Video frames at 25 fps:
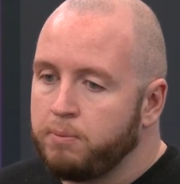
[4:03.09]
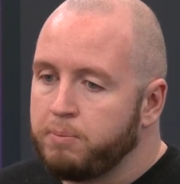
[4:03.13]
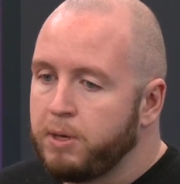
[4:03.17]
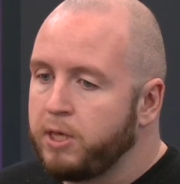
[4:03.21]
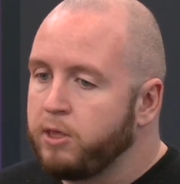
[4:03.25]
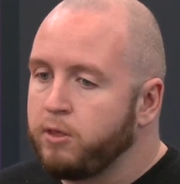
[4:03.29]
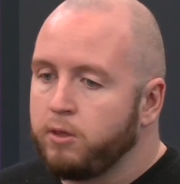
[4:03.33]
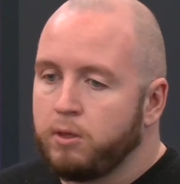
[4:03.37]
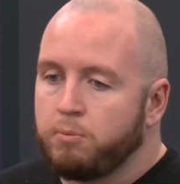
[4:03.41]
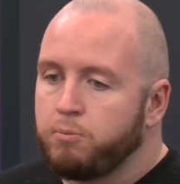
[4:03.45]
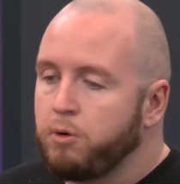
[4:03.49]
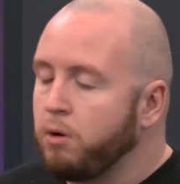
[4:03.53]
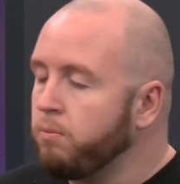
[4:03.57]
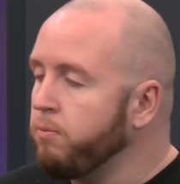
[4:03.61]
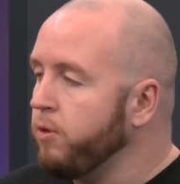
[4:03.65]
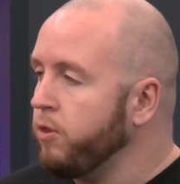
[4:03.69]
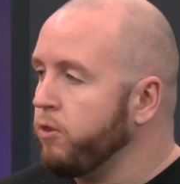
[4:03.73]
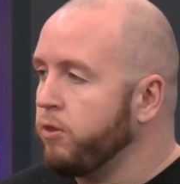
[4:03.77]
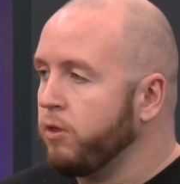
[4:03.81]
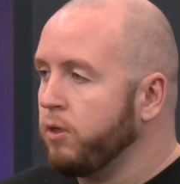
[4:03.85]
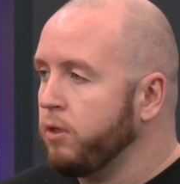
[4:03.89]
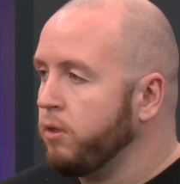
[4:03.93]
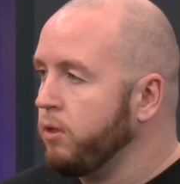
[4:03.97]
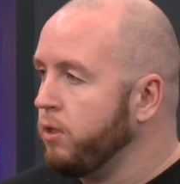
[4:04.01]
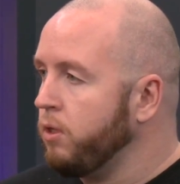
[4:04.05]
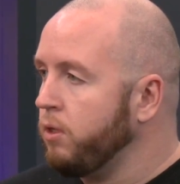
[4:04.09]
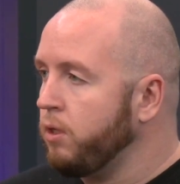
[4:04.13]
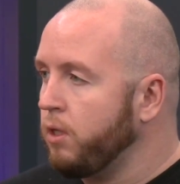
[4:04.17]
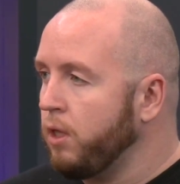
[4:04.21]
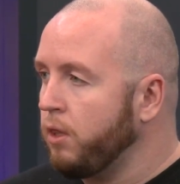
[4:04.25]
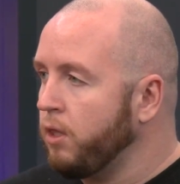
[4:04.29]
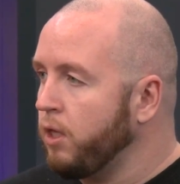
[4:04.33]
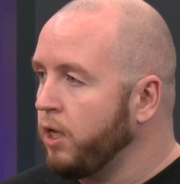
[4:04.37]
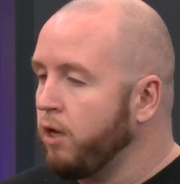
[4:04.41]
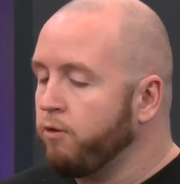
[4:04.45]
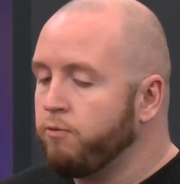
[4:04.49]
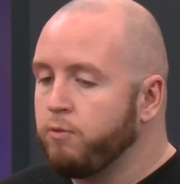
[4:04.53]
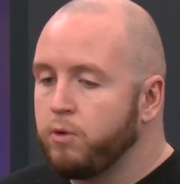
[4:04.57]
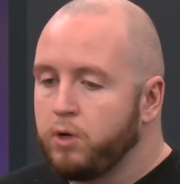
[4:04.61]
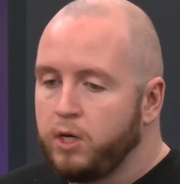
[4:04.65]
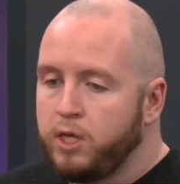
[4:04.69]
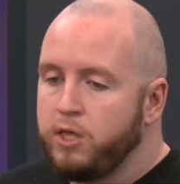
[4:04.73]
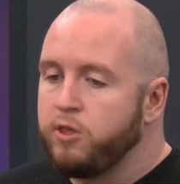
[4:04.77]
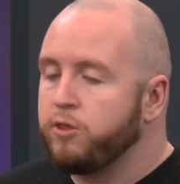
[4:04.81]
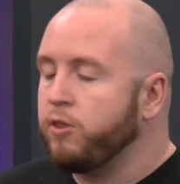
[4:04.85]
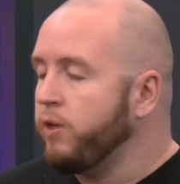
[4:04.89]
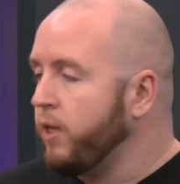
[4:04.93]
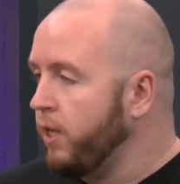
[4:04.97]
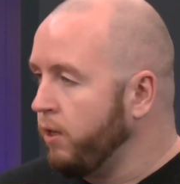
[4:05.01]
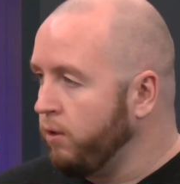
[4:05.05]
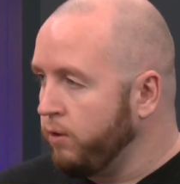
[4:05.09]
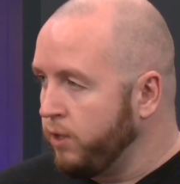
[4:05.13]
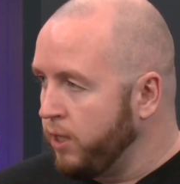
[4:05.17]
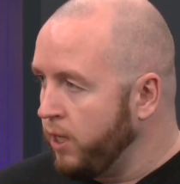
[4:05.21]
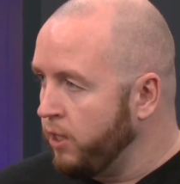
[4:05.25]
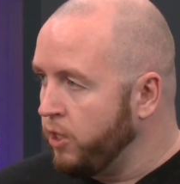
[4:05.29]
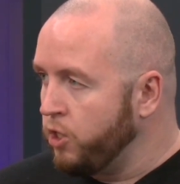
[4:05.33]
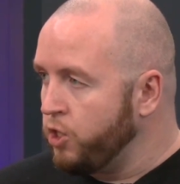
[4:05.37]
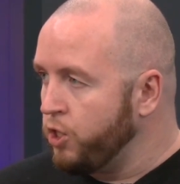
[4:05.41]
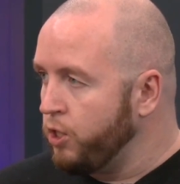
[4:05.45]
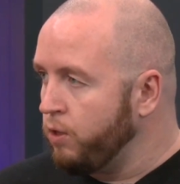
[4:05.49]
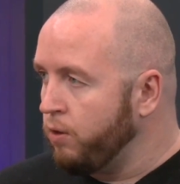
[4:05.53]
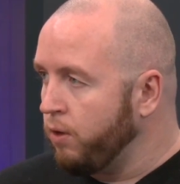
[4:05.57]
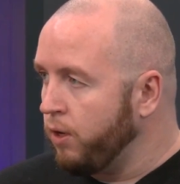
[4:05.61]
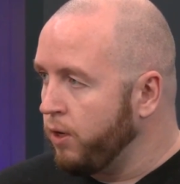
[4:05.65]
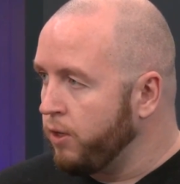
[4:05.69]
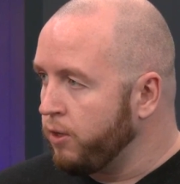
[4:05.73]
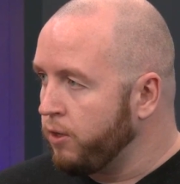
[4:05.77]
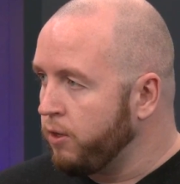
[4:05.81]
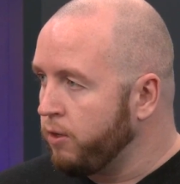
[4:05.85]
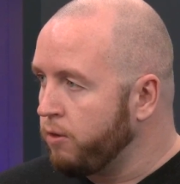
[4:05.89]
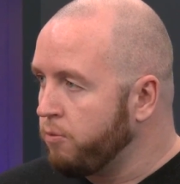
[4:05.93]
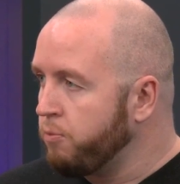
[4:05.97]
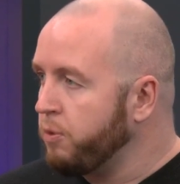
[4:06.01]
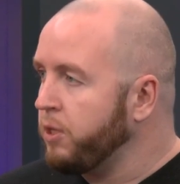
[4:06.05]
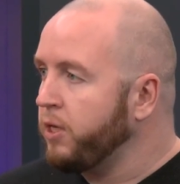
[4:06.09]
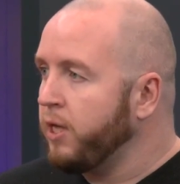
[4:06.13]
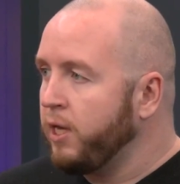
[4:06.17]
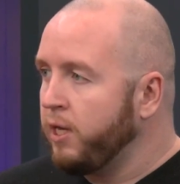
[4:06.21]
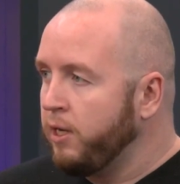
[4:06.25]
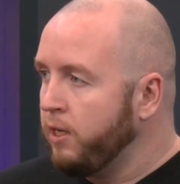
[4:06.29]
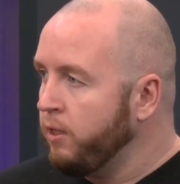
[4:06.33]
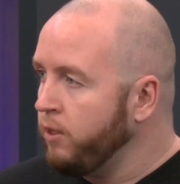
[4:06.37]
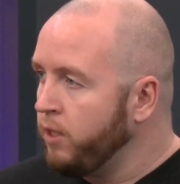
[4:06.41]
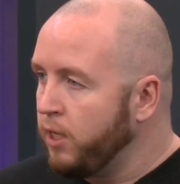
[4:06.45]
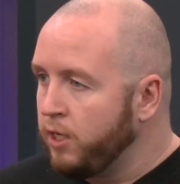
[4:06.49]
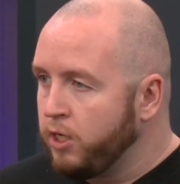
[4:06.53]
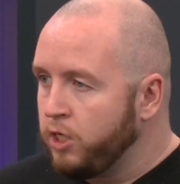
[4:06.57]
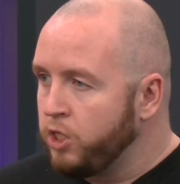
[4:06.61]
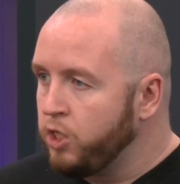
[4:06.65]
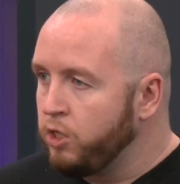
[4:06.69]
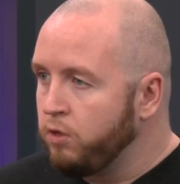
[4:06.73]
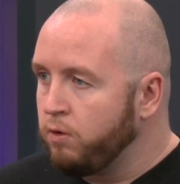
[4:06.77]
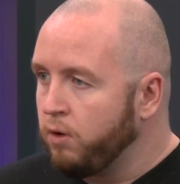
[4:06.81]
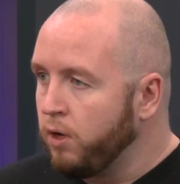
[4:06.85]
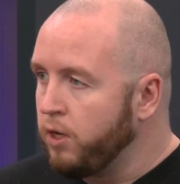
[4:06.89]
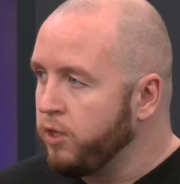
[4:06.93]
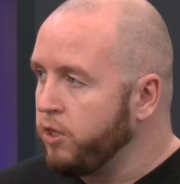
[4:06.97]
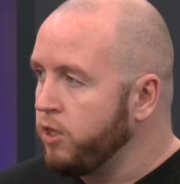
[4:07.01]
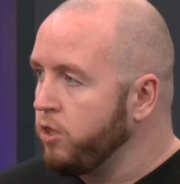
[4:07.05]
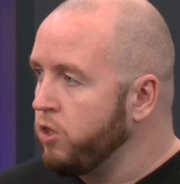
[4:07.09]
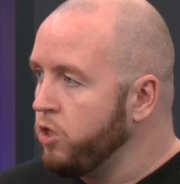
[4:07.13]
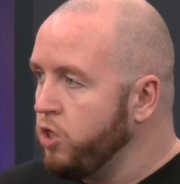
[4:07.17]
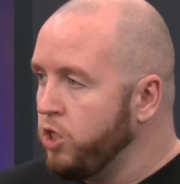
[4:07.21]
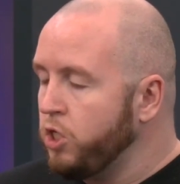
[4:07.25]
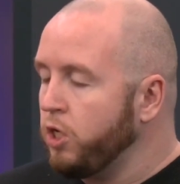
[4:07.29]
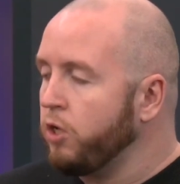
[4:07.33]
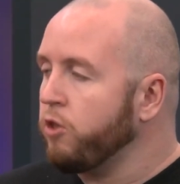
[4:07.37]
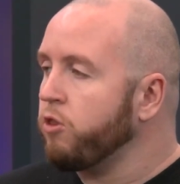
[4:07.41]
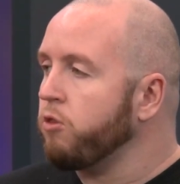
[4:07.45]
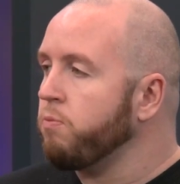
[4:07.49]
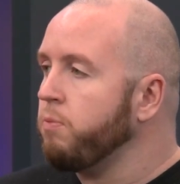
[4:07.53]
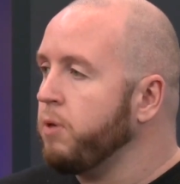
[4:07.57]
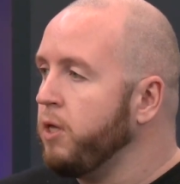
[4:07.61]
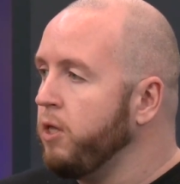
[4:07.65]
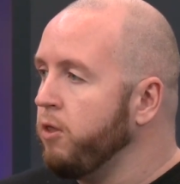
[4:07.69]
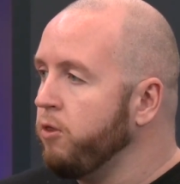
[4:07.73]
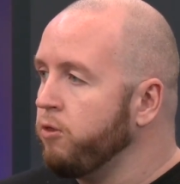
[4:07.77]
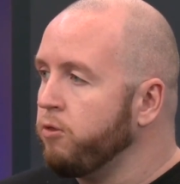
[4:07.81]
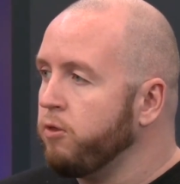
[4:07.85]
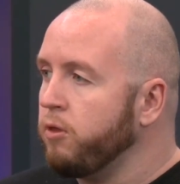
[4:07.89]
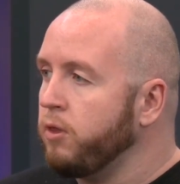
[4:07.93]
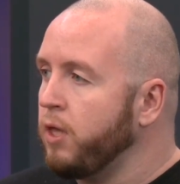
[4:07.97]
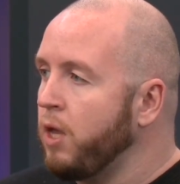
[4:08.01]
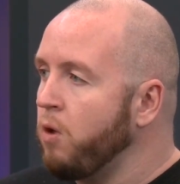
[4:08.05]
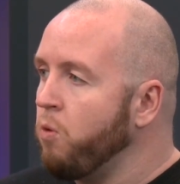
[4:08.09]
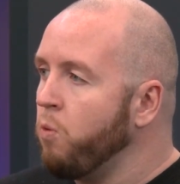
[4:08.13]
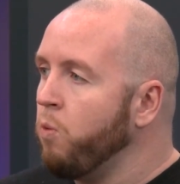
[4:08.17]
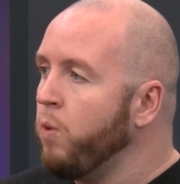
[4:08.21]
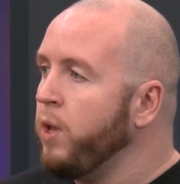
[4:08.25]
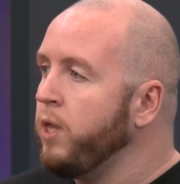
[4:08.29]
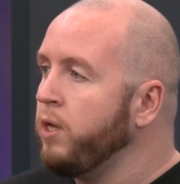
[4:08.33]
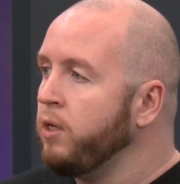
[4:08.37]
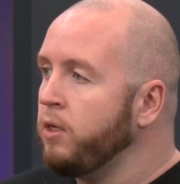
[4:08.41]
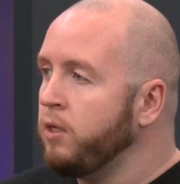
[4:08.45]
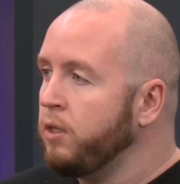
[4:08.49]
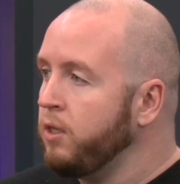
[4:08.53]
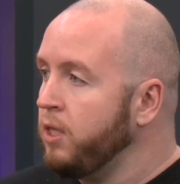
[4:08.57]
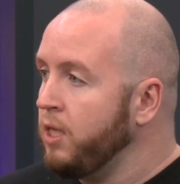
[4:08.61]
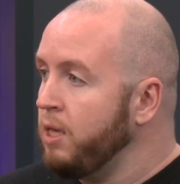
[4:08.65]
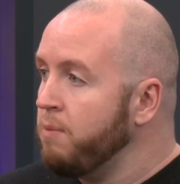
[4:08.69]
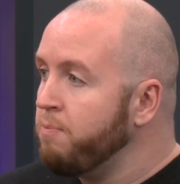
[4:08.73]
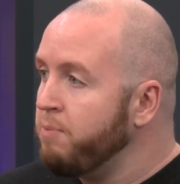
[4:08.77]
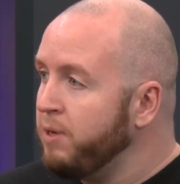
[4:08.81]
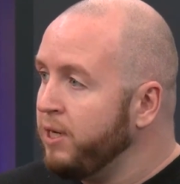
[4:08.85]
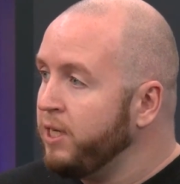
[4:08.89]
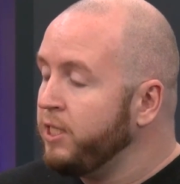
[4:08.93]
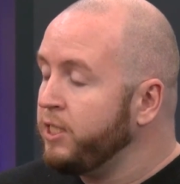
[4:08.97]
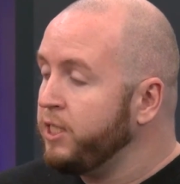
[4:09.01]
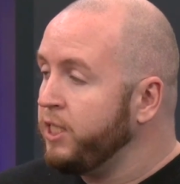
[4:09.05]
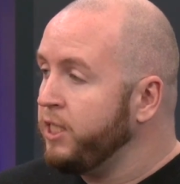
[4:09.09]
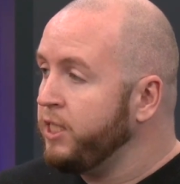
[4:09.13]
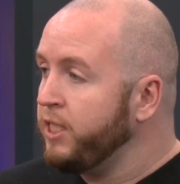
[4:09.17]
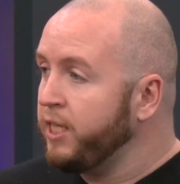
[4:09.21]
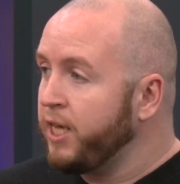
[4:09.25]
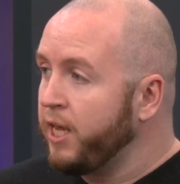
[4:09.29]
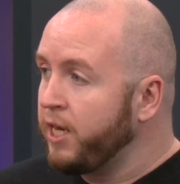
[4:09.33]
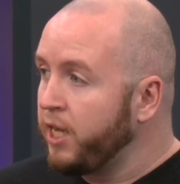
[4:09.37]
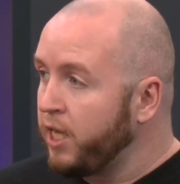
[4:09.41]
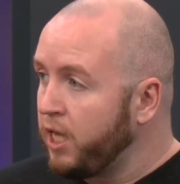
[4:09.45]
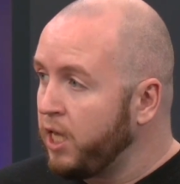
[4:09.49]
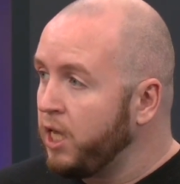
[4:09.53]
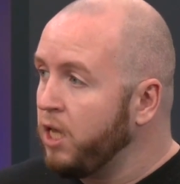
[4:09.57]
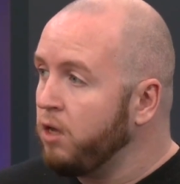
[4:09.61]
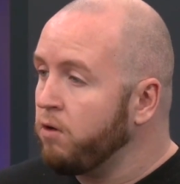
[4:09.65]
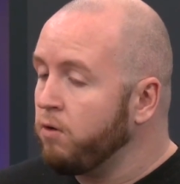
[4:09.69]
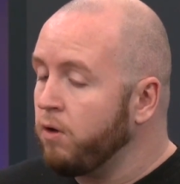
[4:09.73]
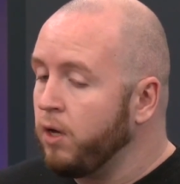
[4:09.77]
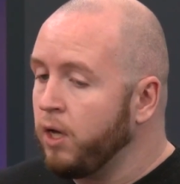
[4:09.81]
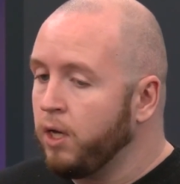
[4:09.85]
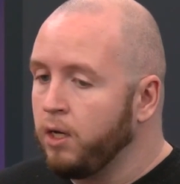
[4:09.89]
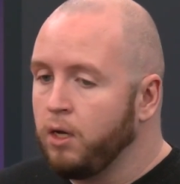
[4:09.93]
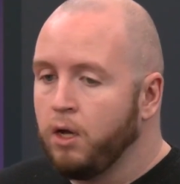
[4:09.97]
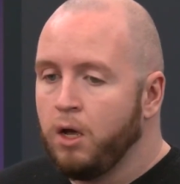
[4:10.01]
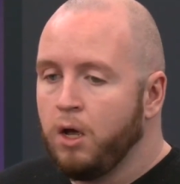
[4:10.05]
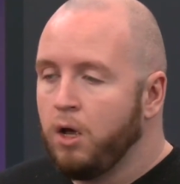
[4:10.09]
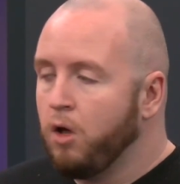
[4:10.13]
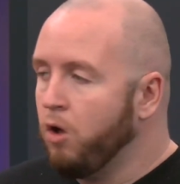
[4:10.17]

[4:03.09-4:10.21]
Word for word: Basically, the problem is that the, the government needs to nail the energy crisis, but nailing the energy crisis just means that they win the ability to get a hearing